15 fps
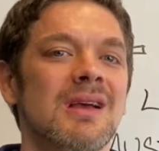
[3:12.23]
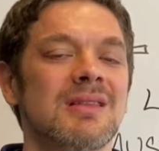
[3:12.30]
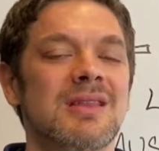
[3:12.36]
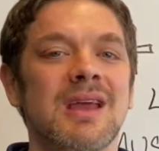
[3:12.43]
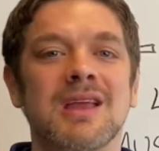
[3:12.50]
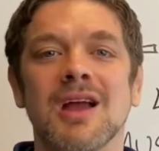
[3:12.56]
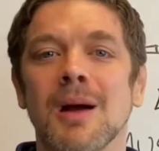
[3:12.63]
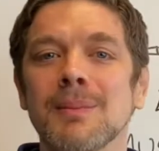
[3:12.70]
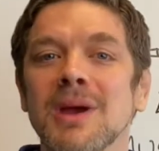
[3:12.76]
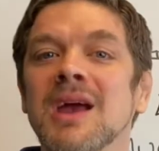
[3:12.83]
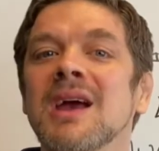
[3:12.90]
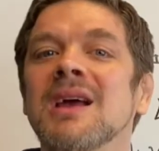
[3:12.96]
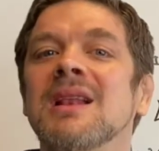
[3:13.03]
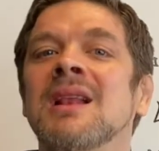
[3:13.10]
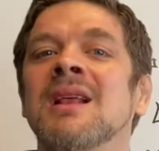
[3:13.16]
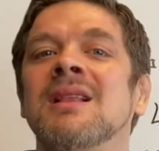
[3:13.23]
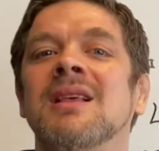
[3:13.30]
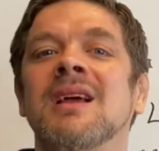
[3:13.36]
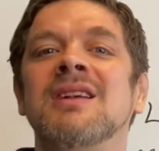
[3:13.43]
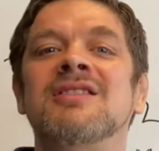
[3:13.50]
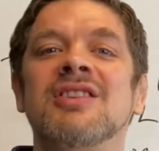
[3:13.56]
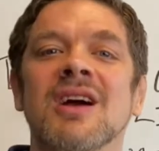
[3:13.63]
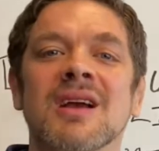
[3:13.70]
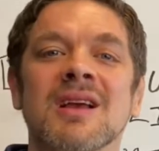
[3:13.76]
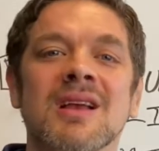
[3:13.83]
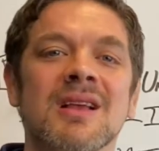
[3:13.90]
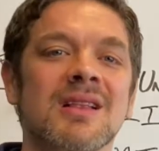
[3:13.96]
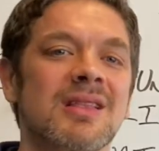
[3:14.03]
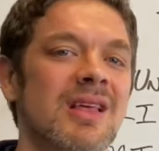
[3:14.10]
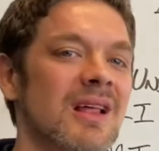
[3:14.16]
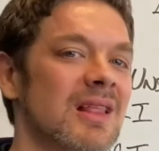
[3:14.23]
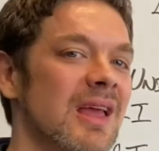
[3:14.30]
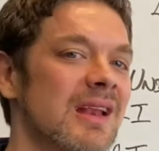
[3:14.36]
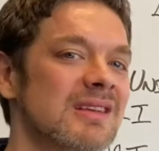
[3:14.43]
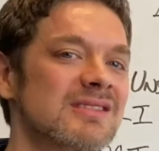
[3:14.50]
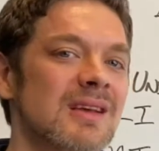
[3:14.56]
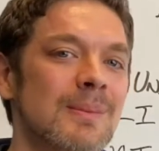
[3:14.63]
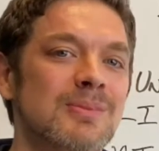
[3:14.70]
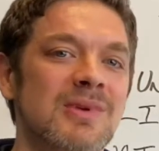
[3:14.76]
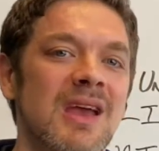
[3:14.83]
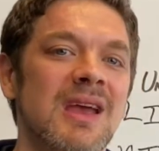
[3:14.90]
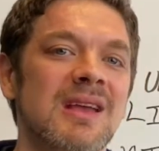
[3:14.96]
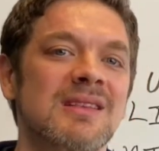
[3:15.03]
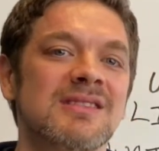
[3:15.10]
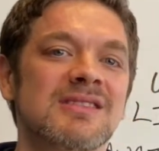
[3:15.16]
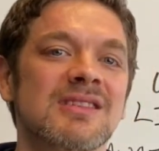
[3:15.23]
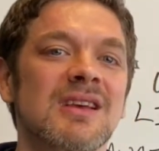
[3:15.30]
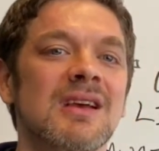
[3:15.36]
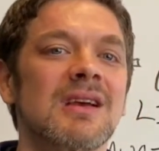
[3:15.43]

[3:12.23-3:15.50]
They come in, they check the latest updates,